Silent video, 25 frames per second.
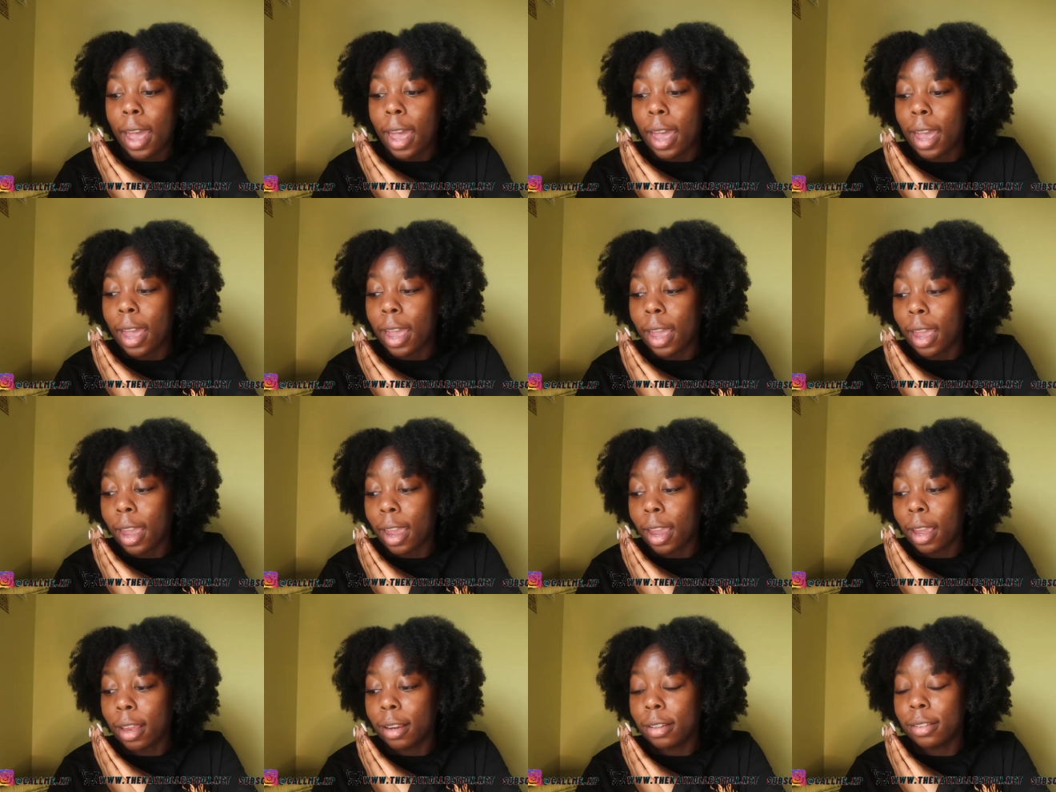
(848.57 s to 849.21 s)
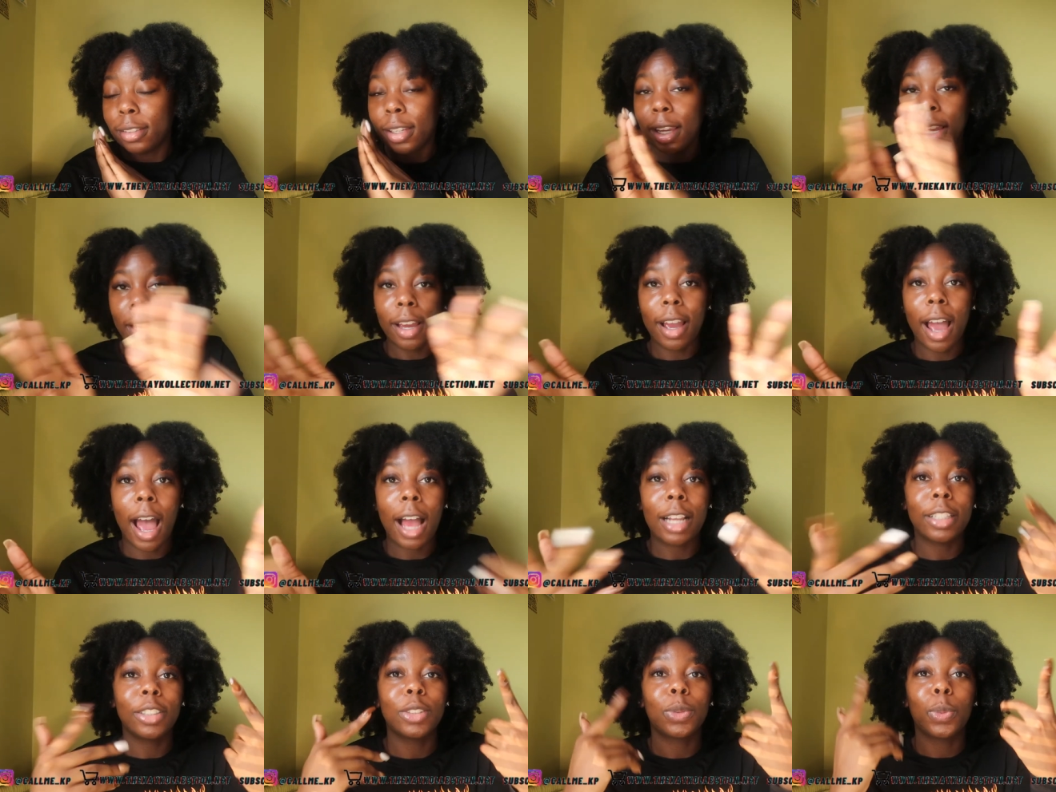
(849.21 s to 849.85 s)
and
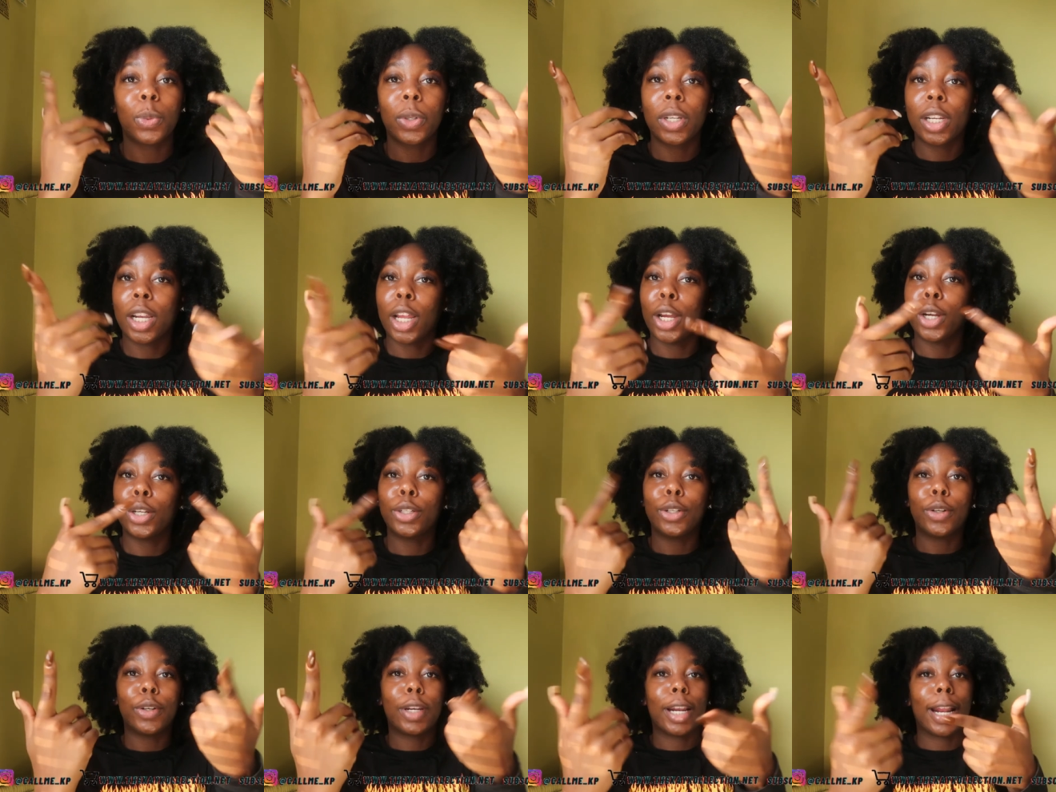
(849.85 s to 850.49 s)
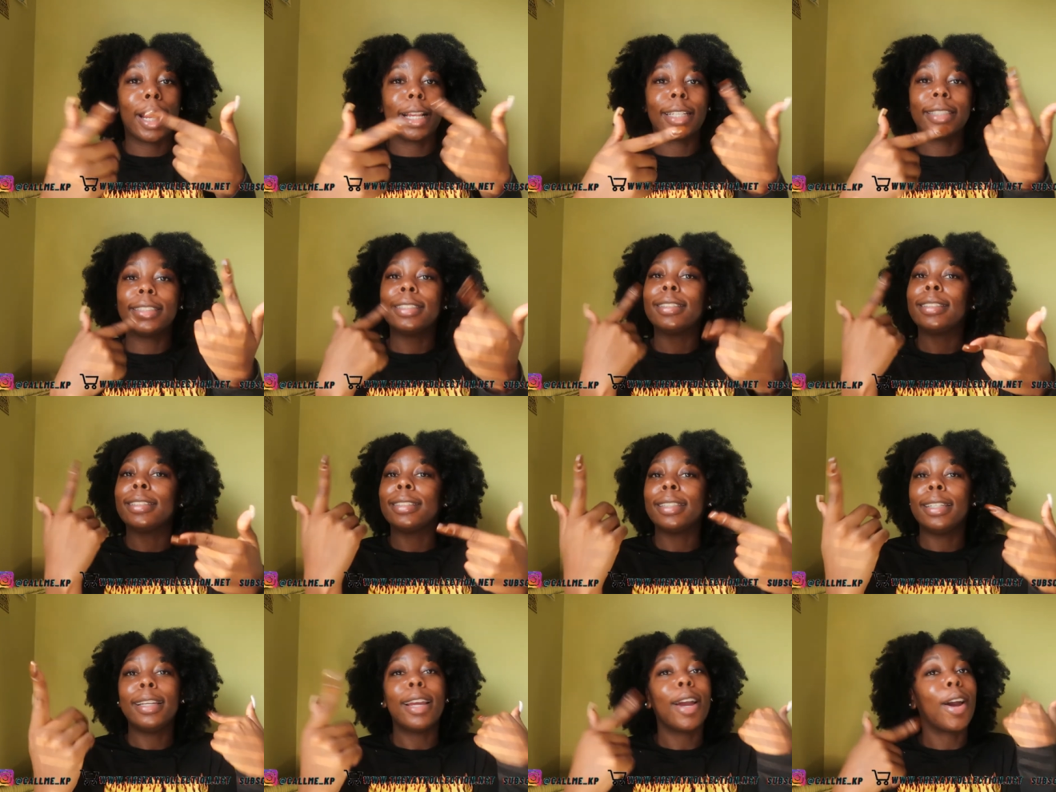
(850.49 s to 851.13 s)
yeah, I just want to let her know that I
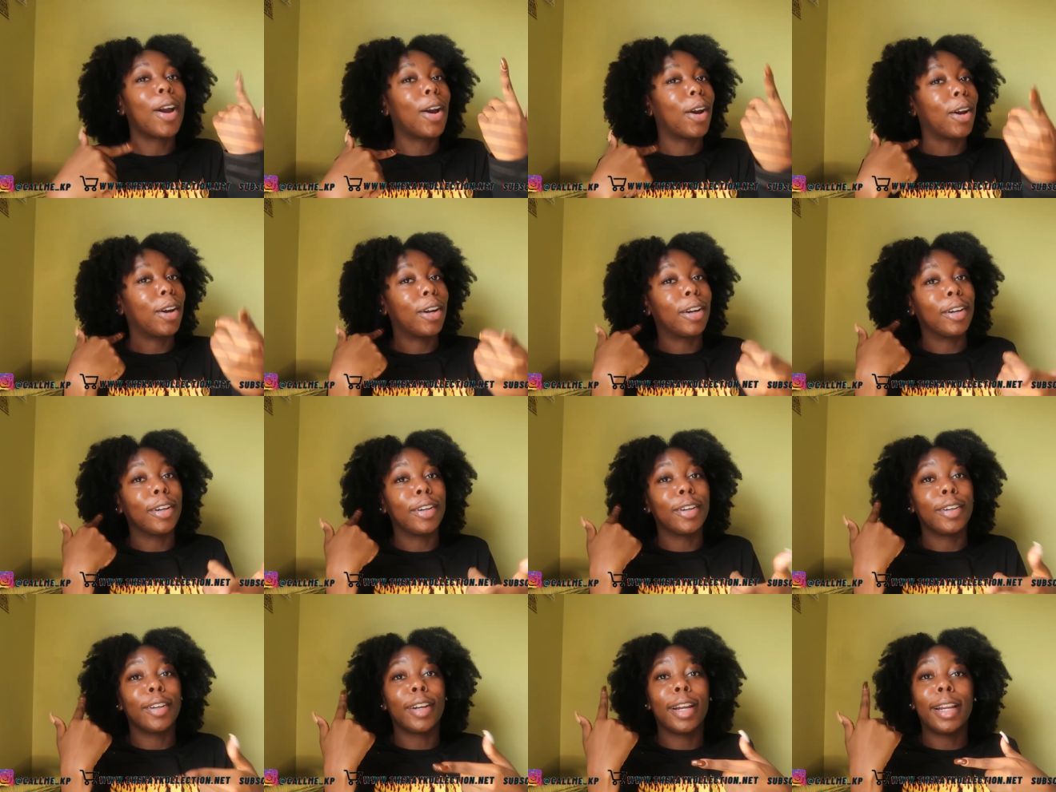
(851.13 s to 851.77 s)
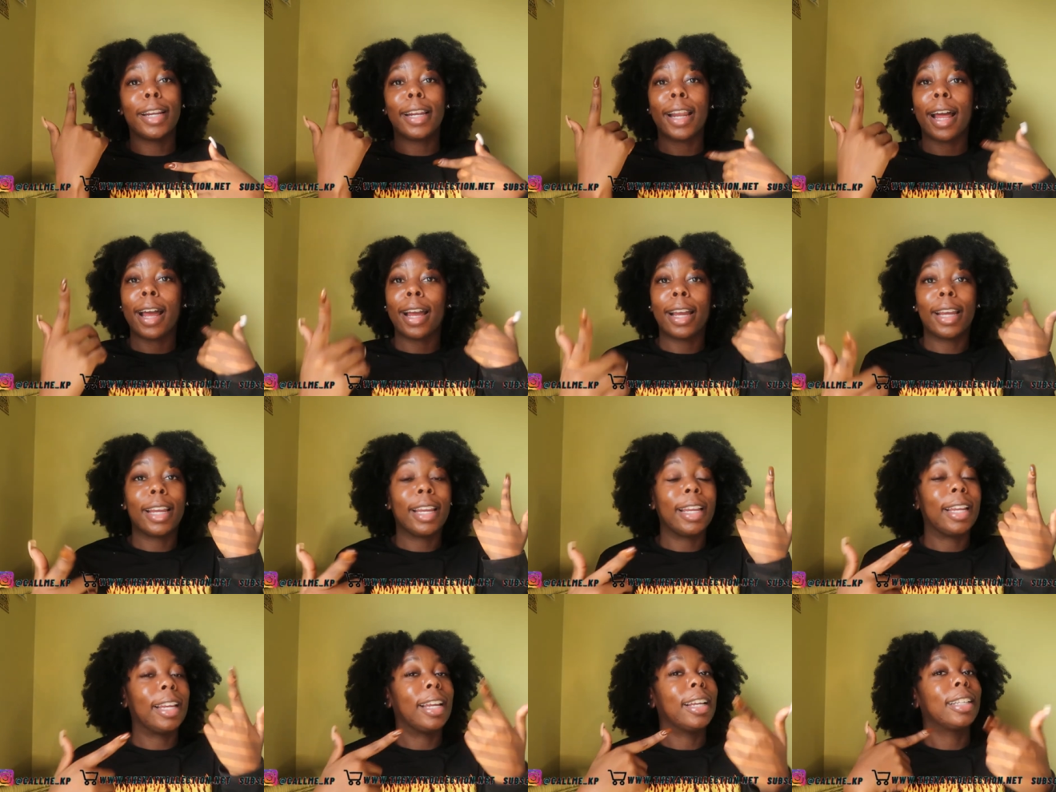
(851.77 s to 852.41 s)
see her and
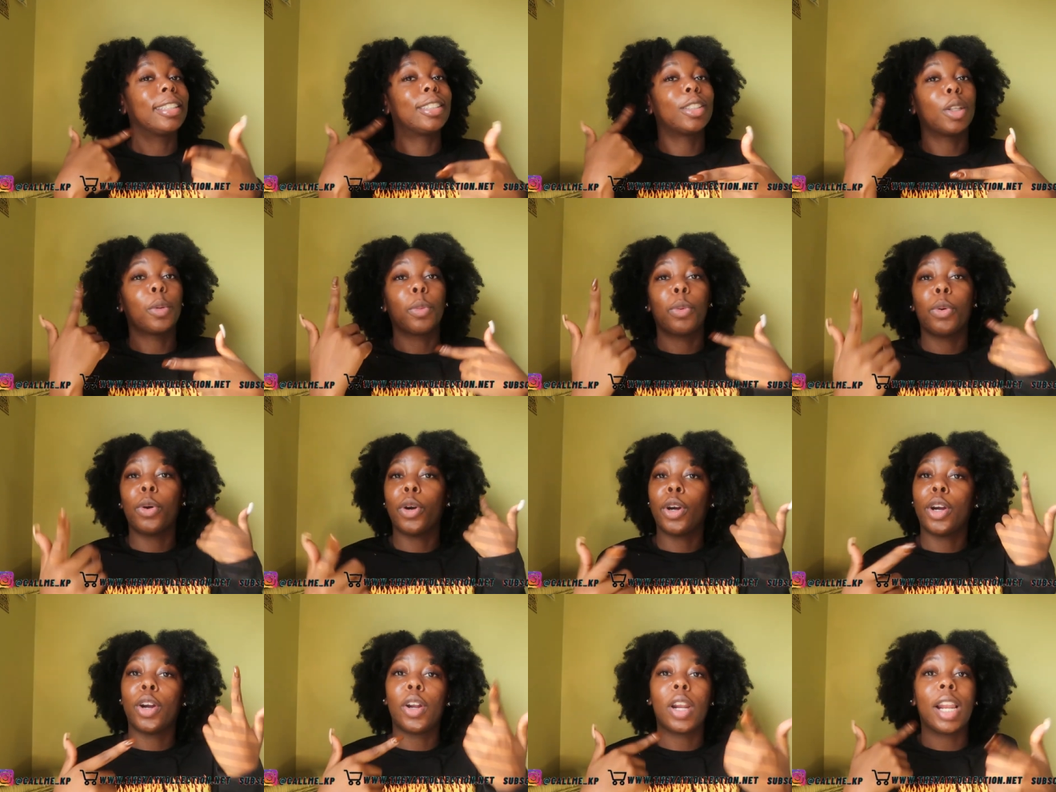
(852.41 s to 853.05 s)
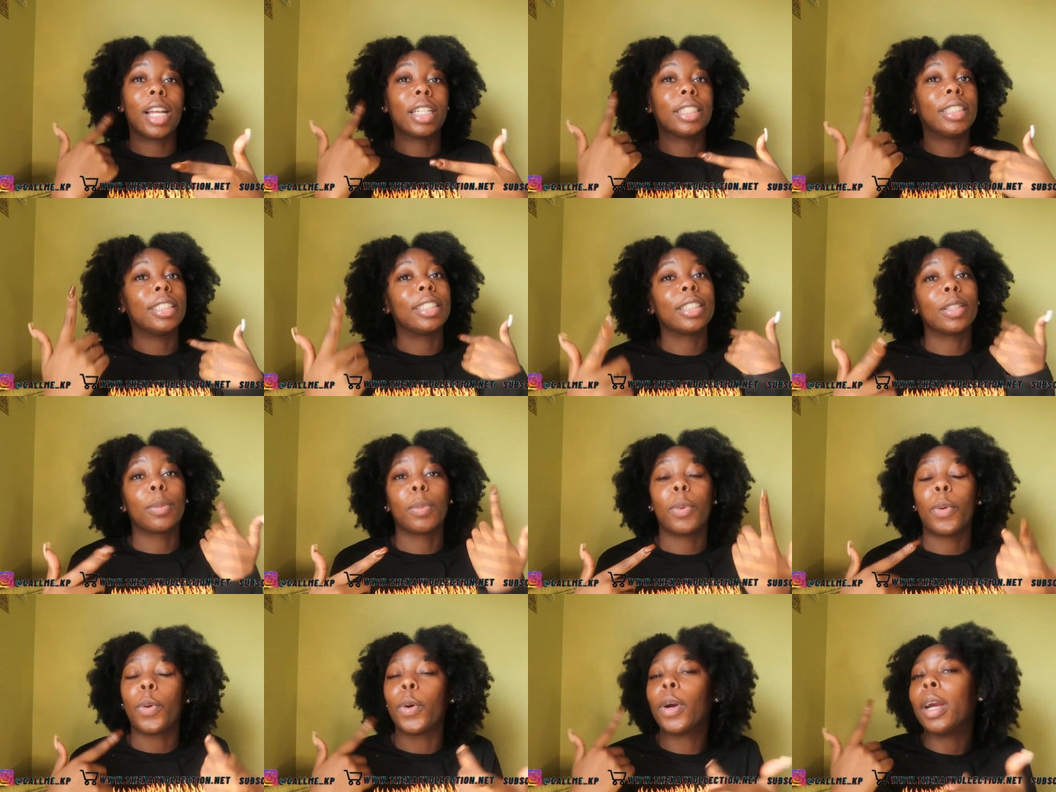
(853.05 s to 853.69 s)
I support her like she
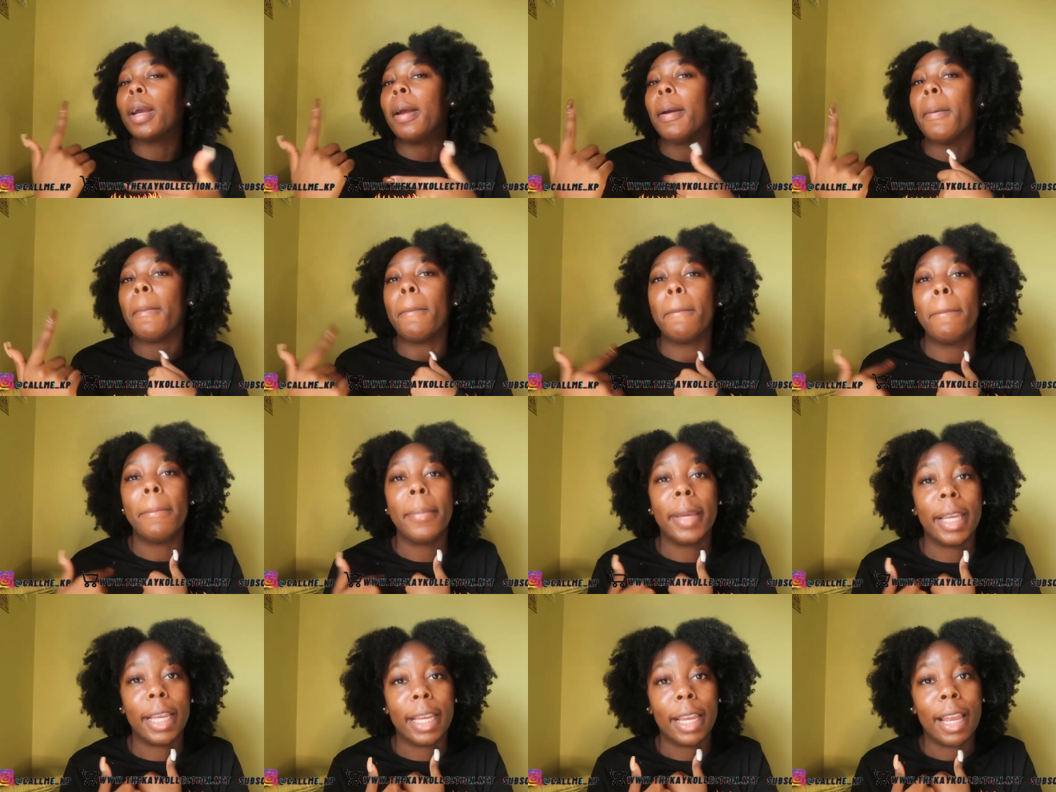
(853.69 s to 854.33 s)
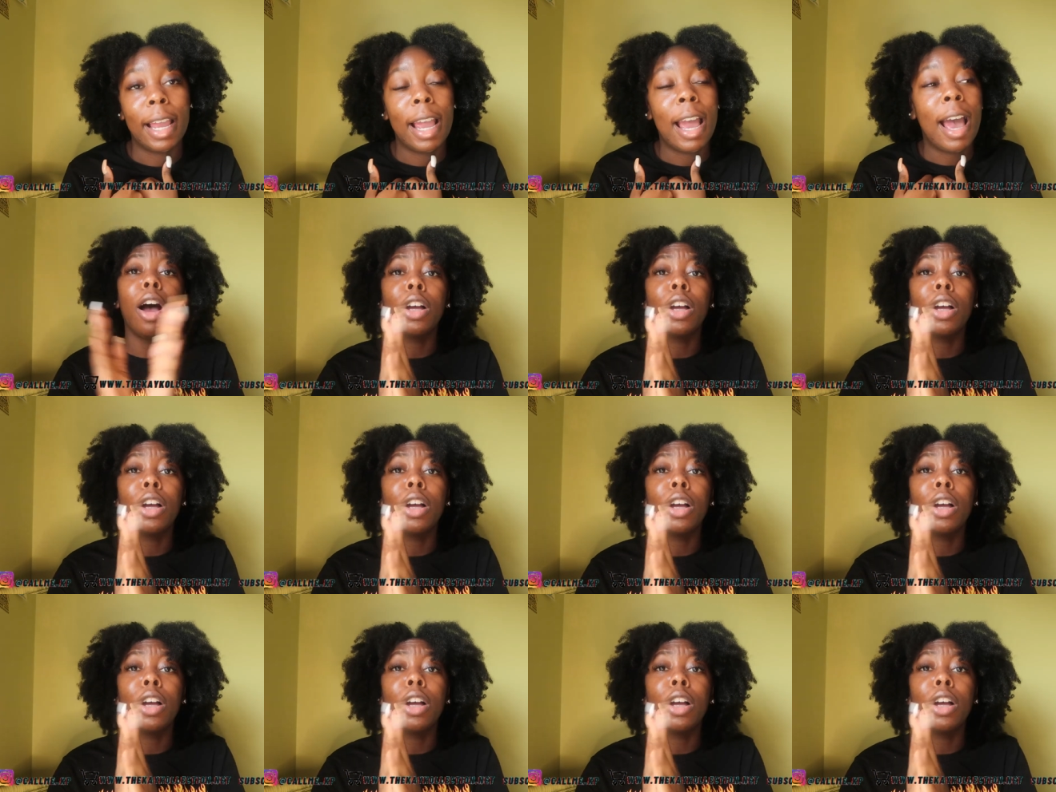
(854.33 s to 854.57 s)
support me.